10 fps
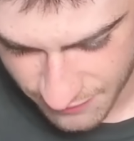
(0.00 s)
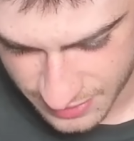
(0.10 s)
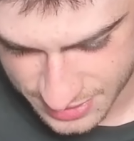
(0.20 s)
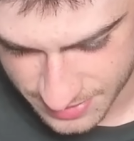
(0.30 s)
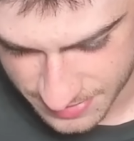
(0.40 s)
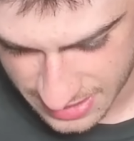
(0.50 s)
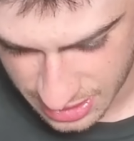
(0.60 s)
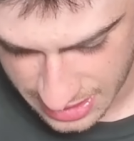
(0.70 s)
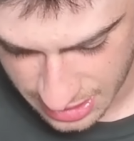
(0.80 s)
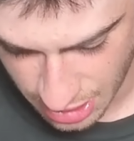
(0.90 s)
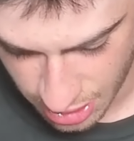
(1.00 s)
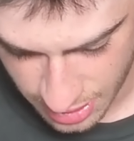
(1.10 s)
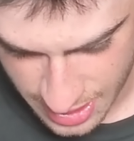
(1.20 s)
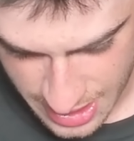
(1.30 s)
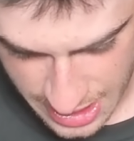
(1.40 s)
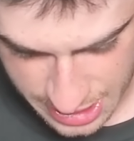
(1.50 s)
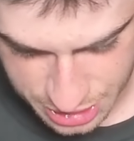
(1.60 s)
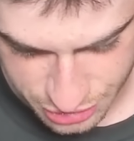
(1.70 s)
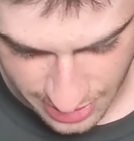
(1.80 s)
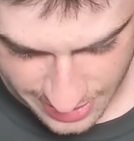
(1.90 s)
something you need to know in
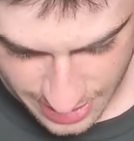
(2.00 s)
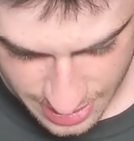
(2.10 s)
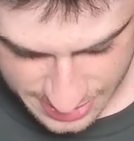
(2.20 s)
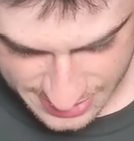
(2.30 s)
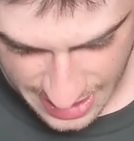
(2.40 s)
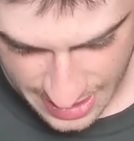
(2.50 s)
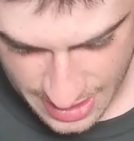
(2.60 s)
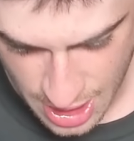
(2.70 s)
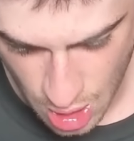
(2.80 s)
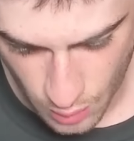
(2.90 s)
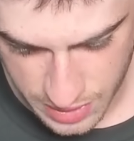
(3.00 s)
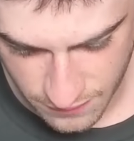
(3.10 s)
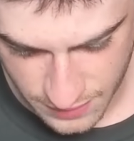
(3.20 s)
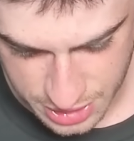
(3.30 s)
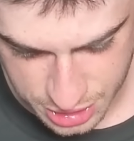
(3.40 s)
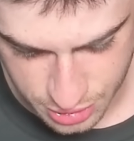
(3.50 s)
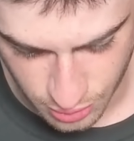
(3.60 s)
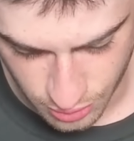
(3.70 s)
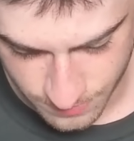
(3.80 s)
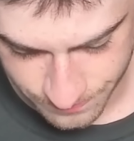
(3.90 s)
Australia is that when you finish
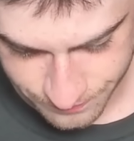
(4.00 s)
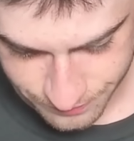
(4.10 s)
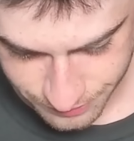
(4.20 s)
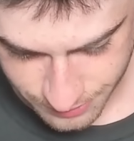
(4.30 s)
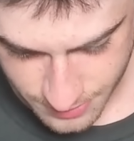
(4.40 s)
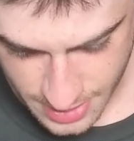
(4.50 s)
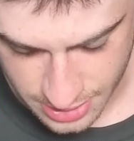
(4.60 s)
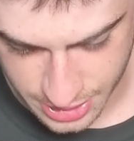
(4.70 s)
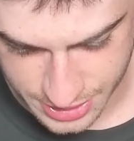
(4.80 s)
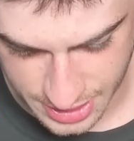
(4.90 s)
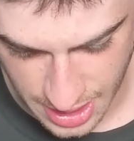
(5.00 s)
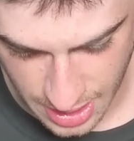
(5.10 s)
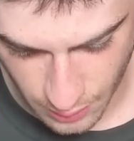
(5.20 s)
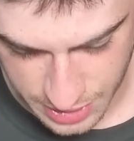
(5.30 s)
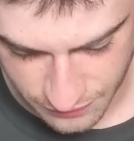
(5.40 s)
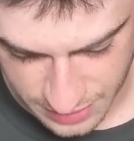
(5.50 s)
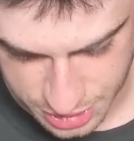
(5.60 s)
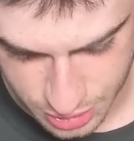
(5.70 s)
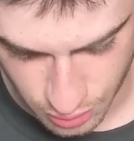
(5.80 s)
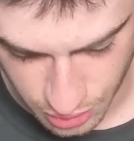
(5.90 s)
school, because when you
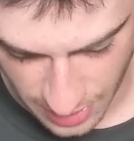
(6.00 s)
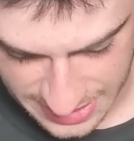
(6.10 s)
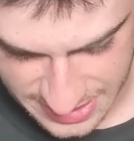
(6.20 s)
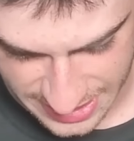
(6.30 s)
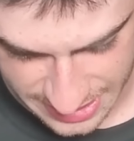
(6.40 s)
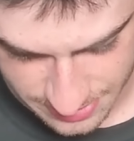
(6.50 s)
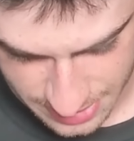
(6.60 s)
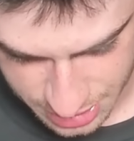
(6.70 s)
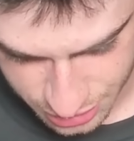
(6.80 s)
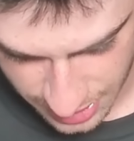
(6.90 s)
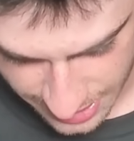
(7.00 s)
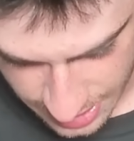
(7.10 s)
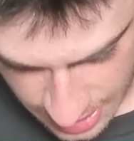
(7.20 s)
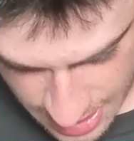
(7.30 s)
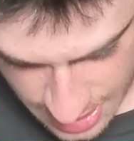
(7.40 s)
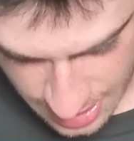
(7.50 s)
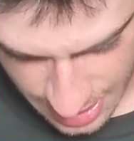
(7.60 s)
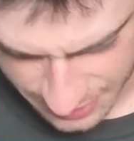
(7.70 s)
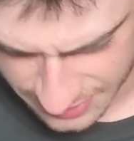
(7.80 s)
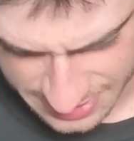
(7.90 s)
finish school, you're 18 in Australia.
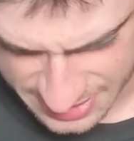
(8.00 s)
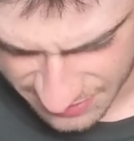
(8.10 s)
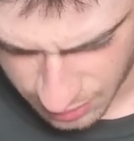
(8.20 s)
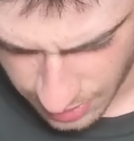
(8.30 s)
I think that's everywhere